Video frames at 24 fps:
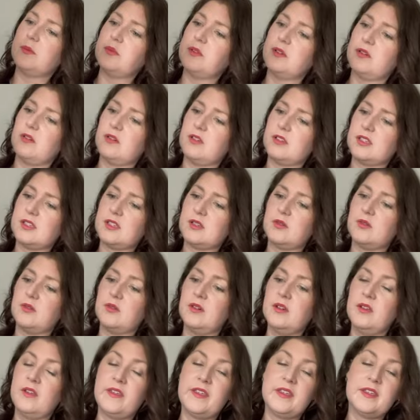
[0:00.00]
but
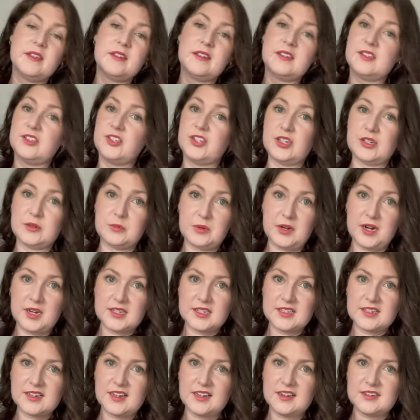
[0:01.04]
also its sheer
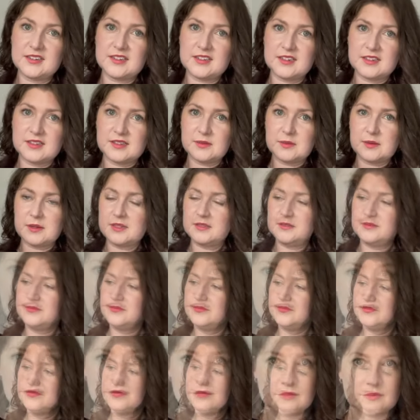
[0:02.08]
practicality as well.
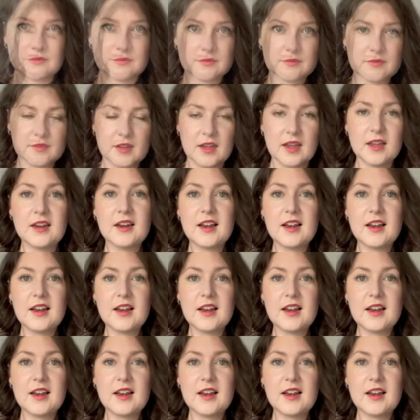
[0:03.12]
And